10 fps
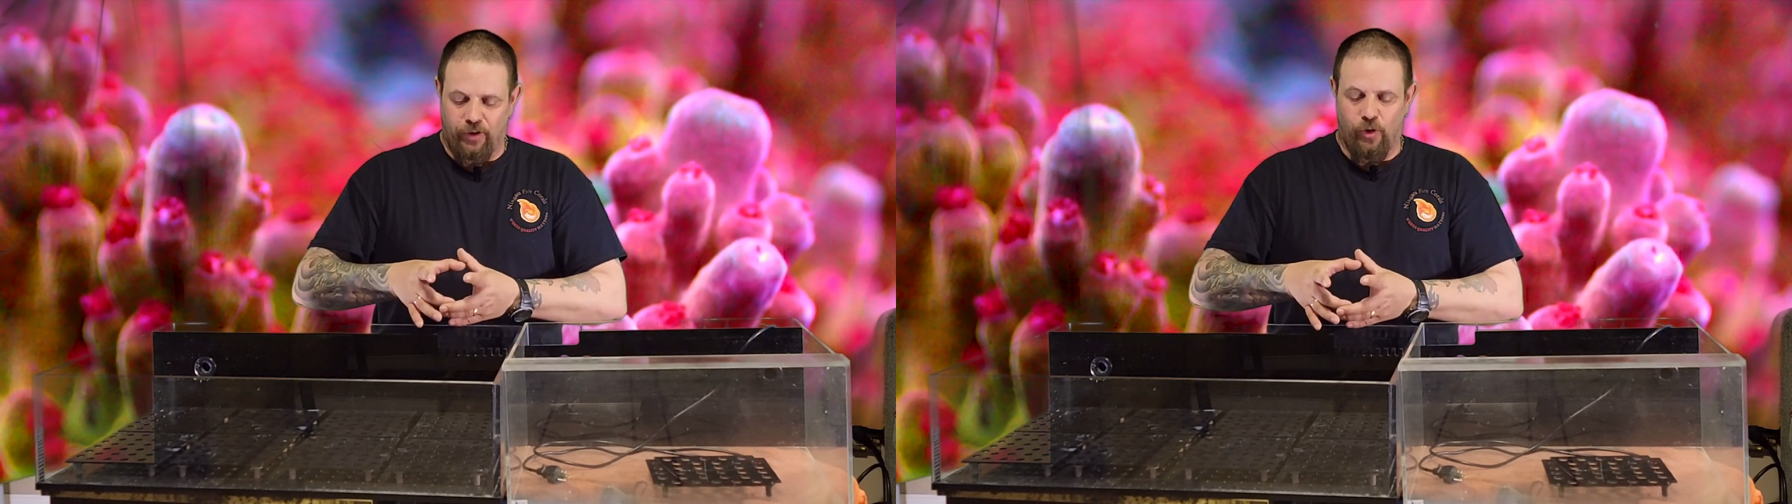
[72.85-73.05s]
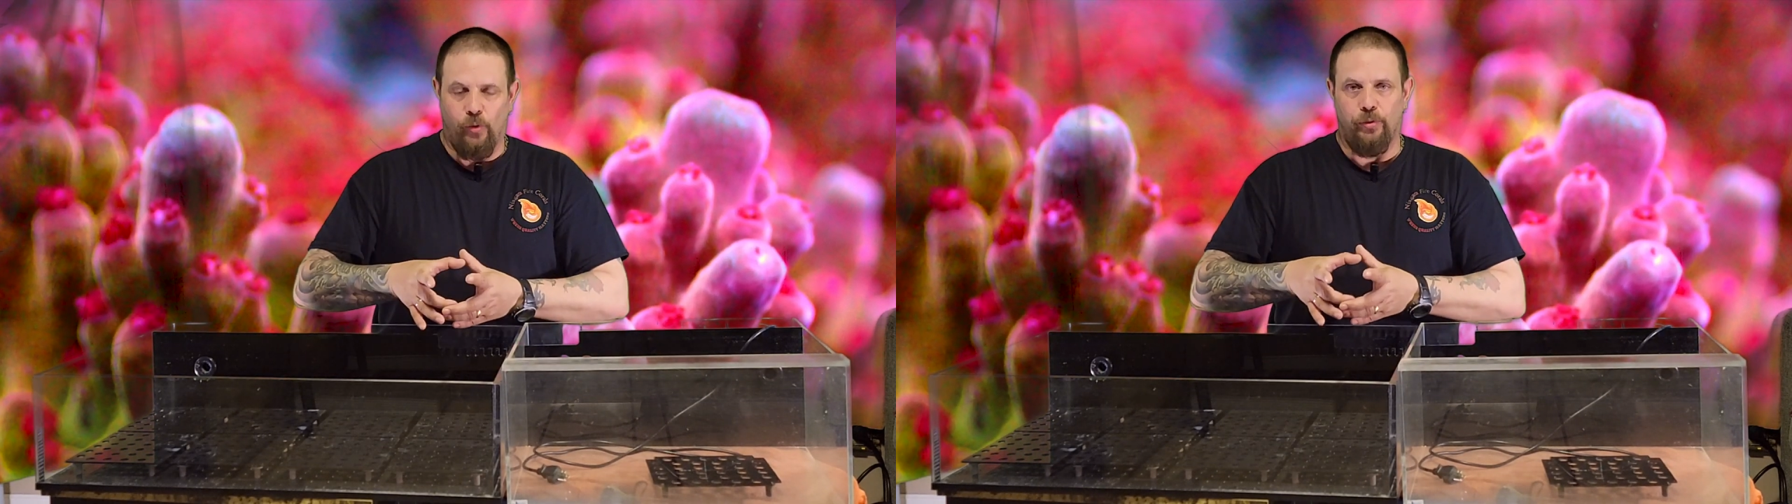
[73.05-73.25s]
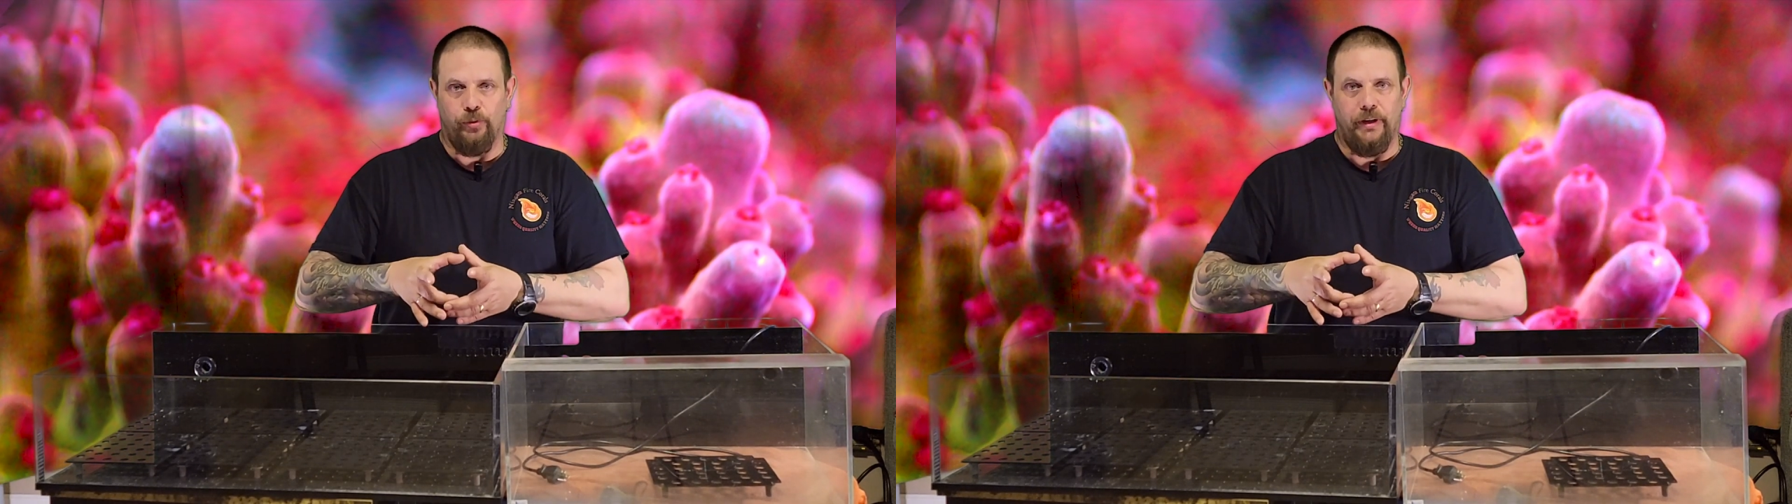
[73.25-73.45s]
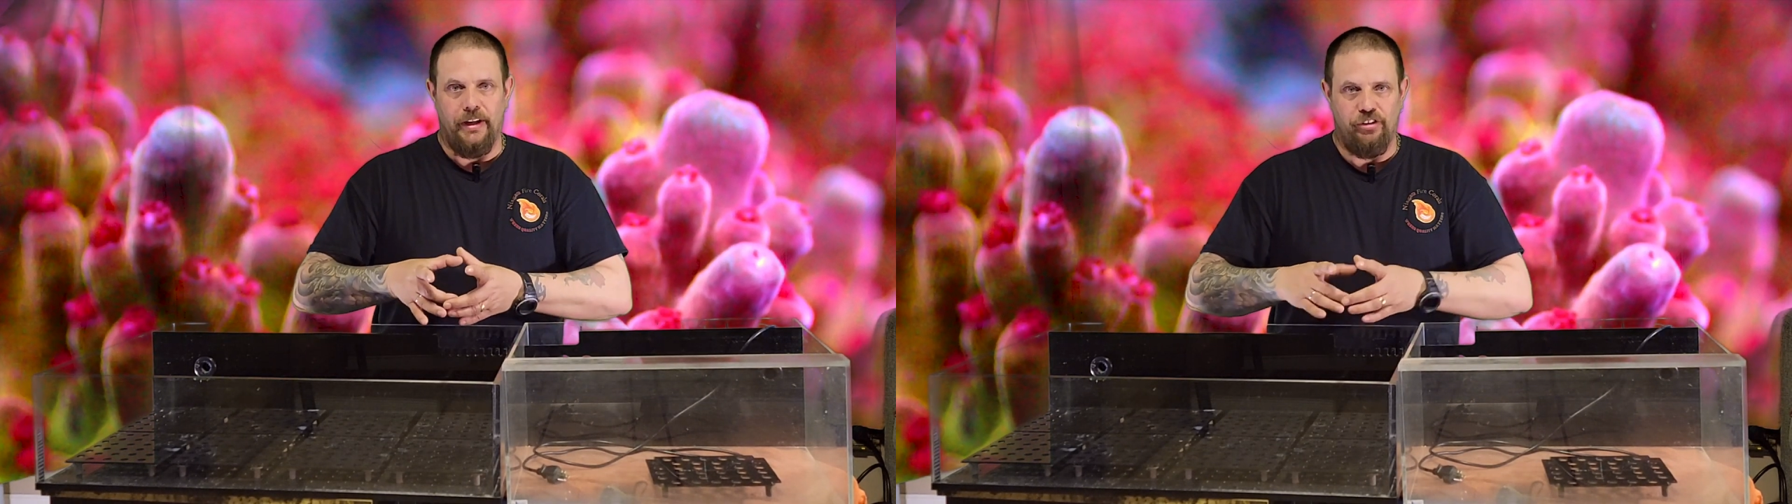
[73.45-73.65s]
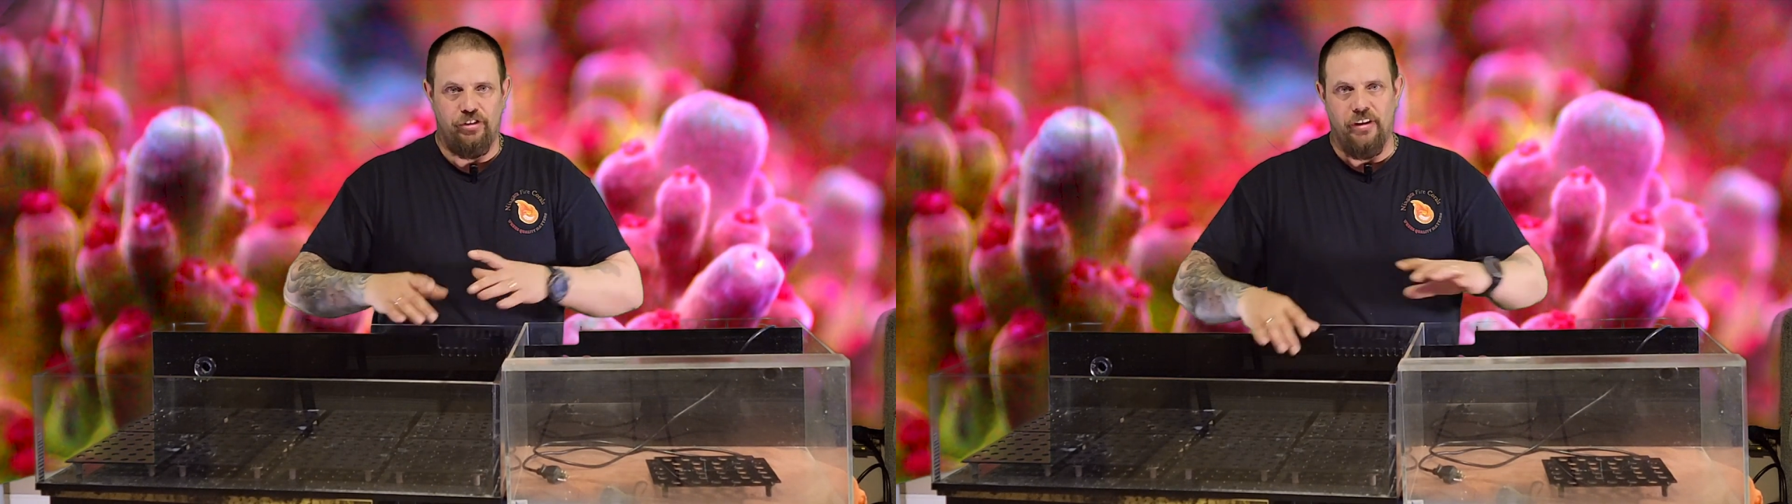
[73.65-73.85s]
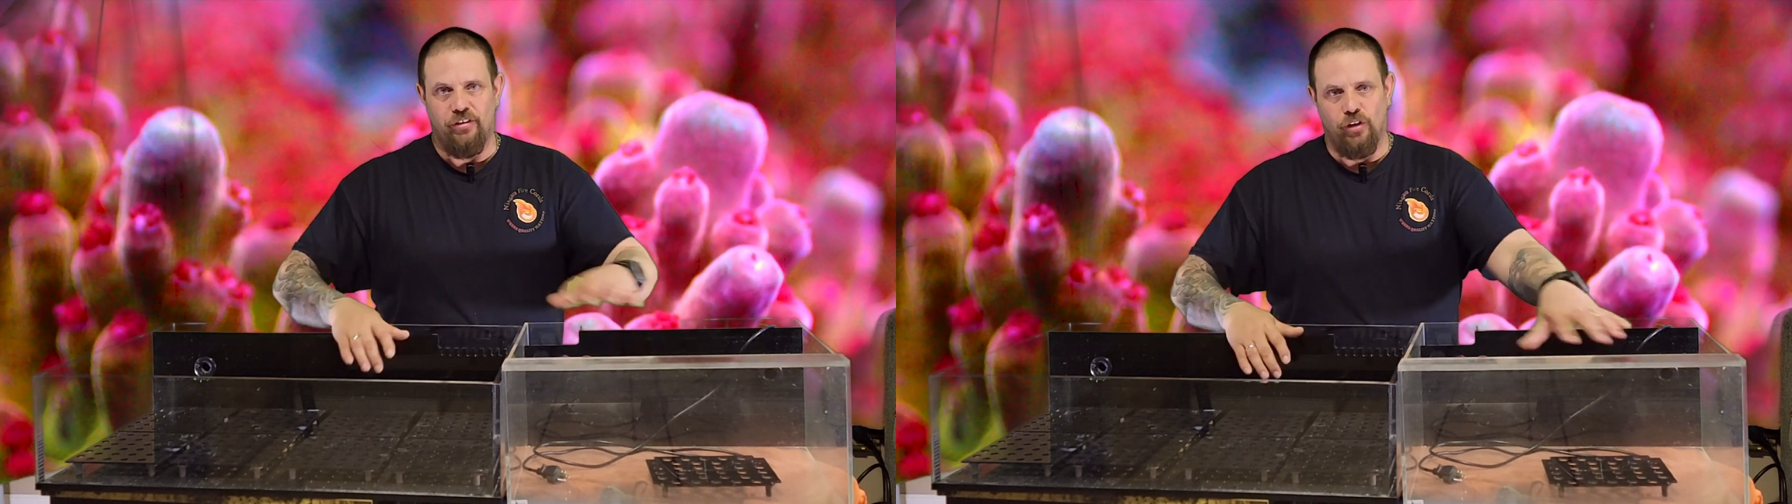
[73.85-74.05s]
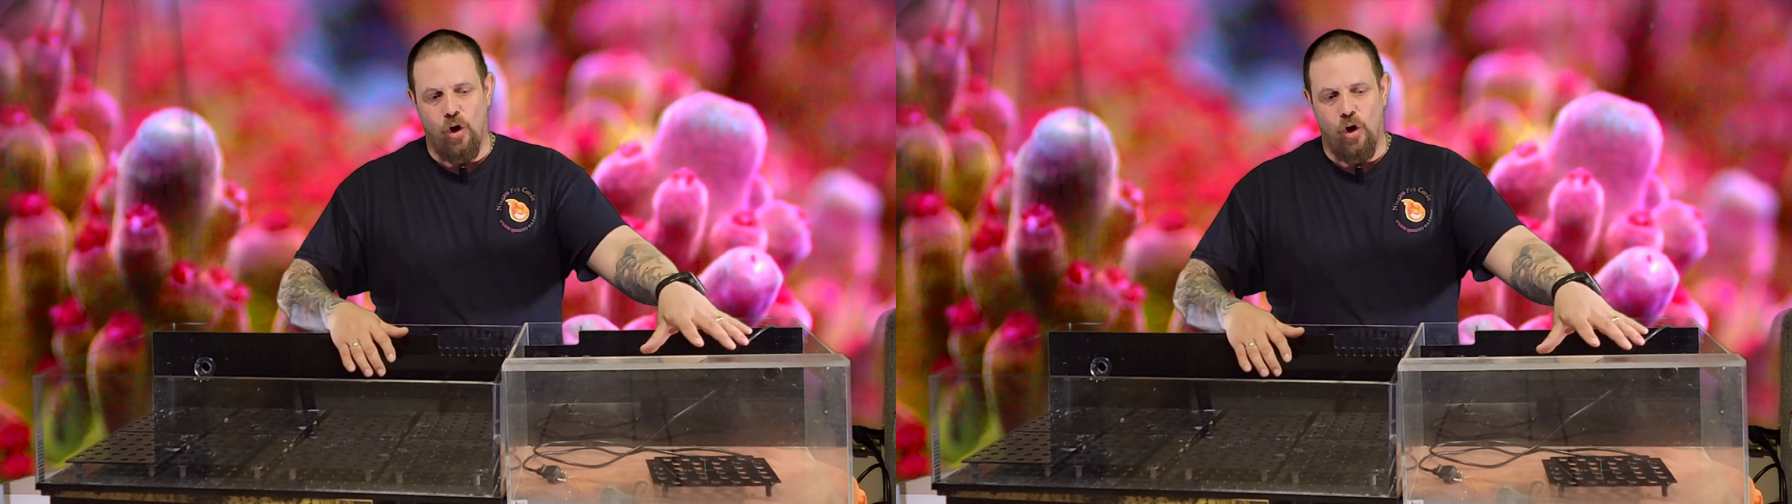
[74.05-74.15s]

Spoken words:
3-inch disc